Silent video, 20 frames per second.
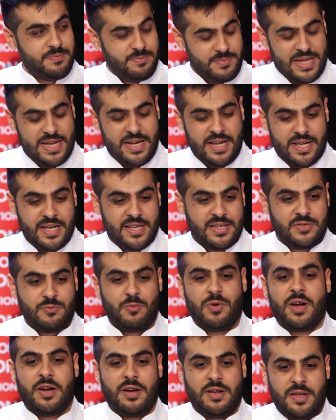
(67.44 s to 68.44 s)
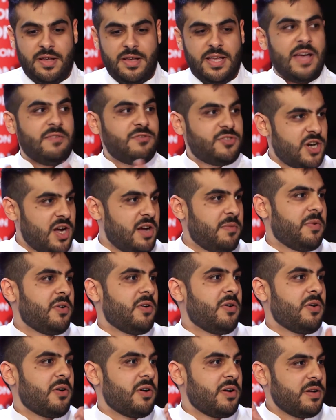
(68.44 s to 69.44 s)
meaning is where you have drama
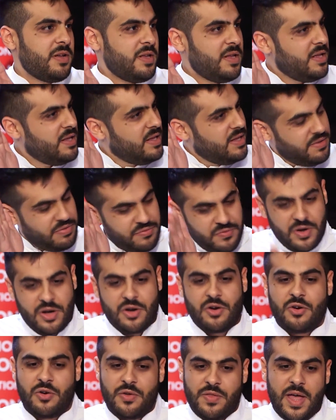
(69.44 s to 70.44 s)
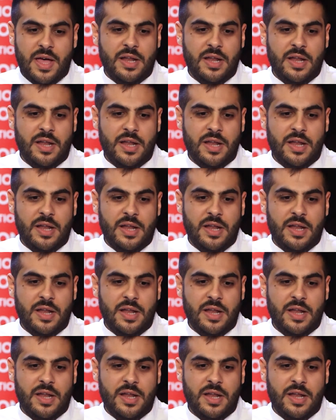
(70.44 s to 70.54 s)
or thriller or that.